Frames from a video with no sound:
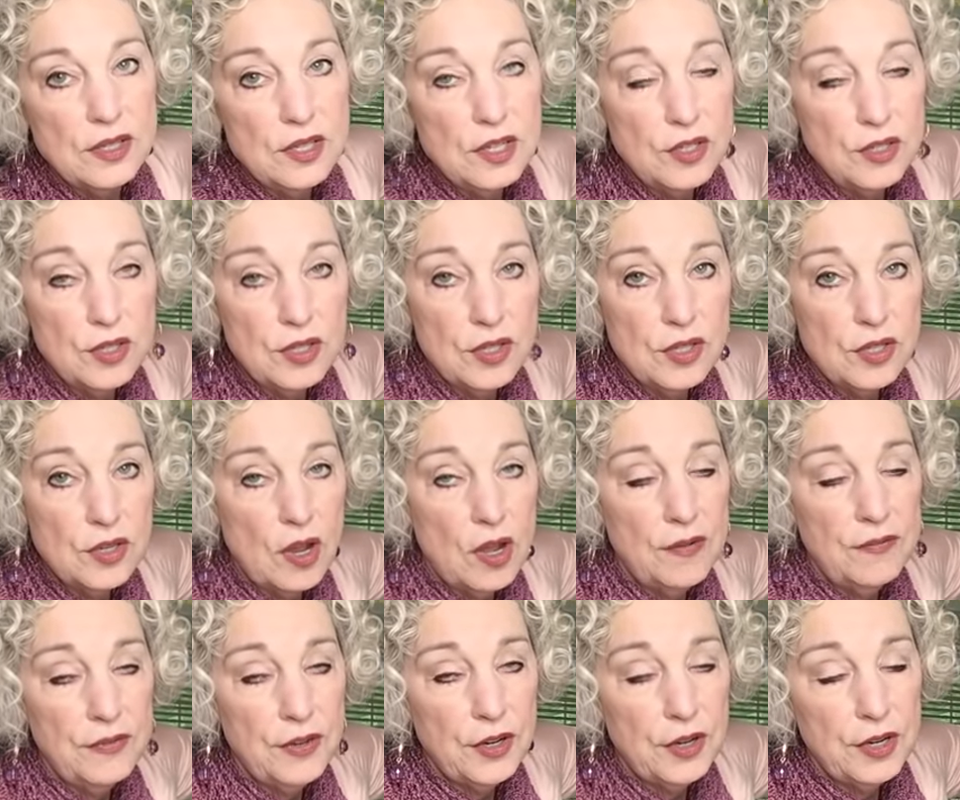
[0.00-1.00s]
stitches
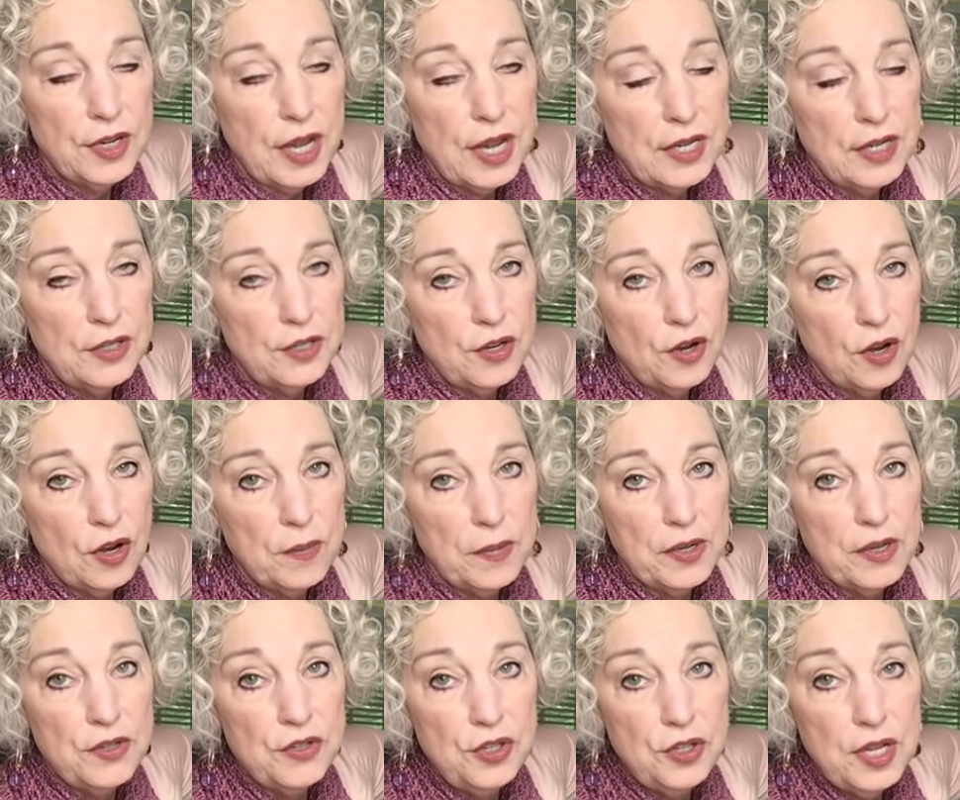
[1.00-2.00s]
on variegated yarn
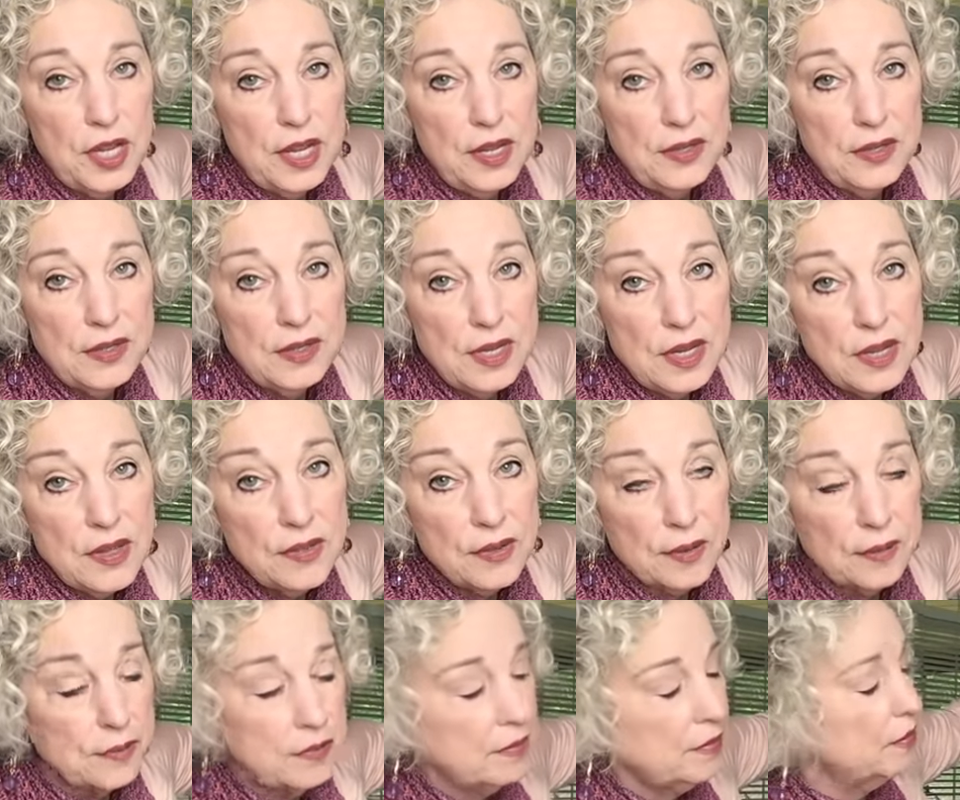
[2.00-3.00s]
because you can't see
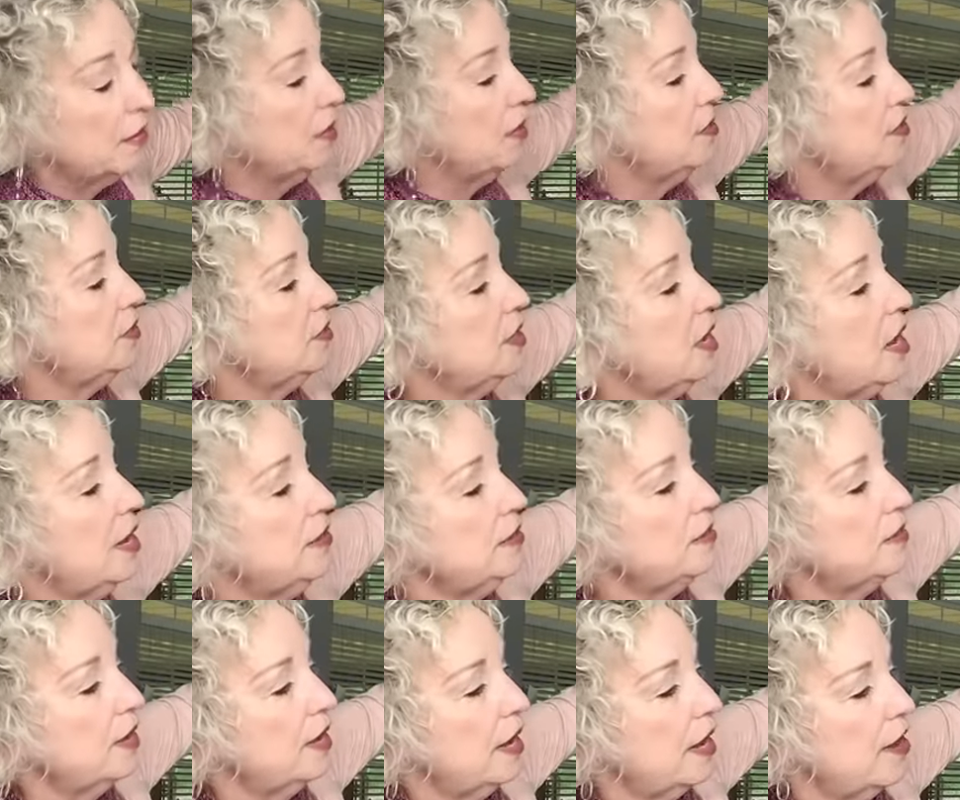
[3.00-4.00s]
them. It's
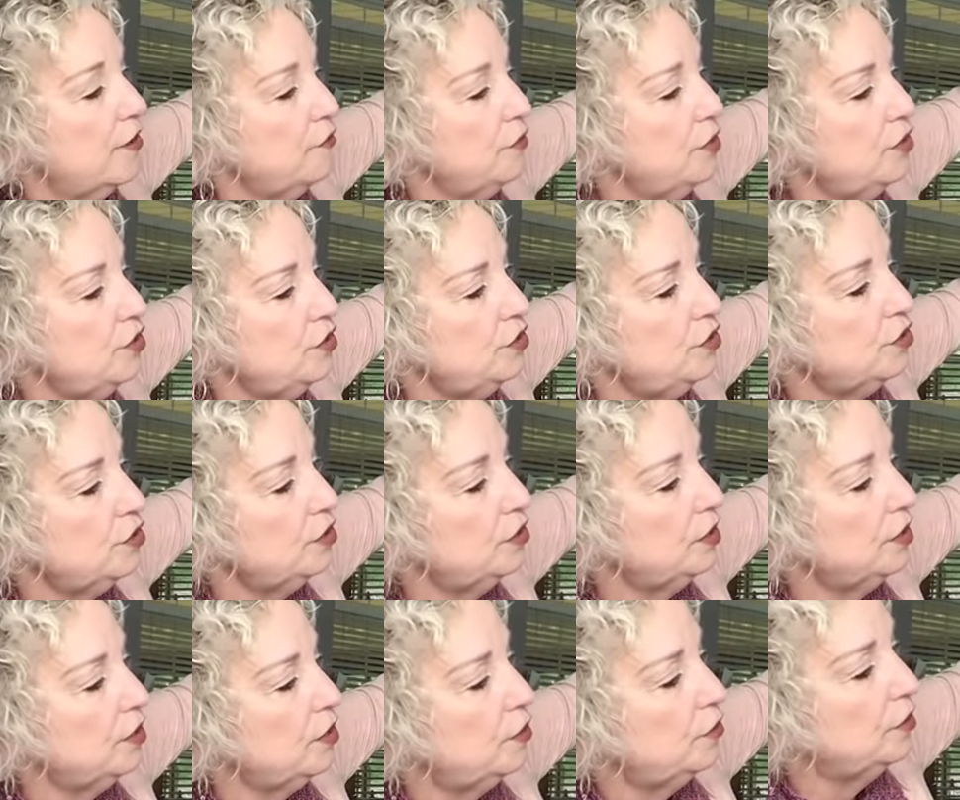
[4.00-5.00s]
nice to have, but you
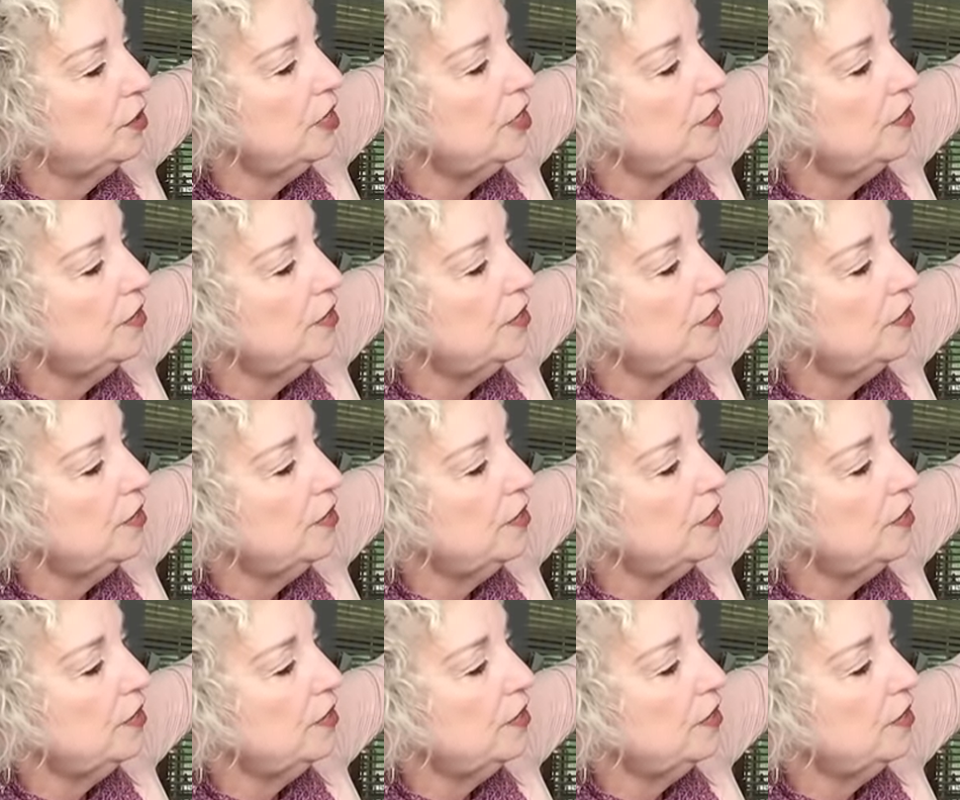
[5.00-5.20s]
certainly don't